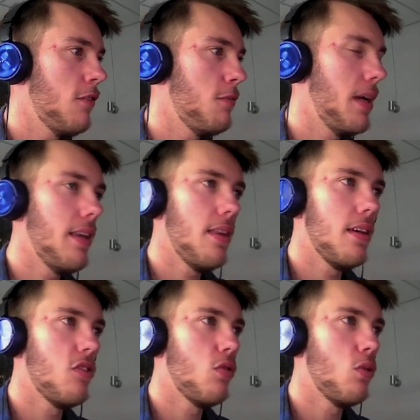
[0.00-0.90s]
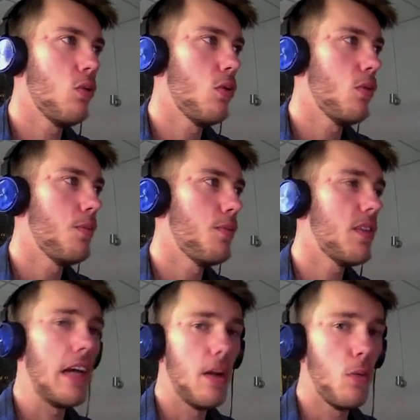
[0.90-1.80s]
of picked this door
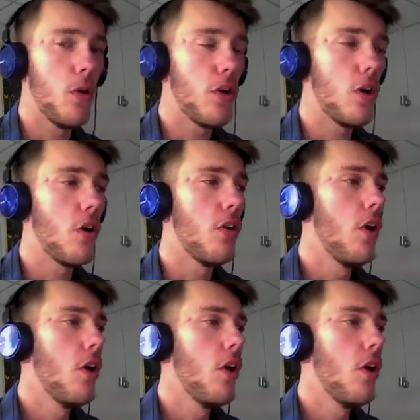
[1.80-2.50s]
to kind of work on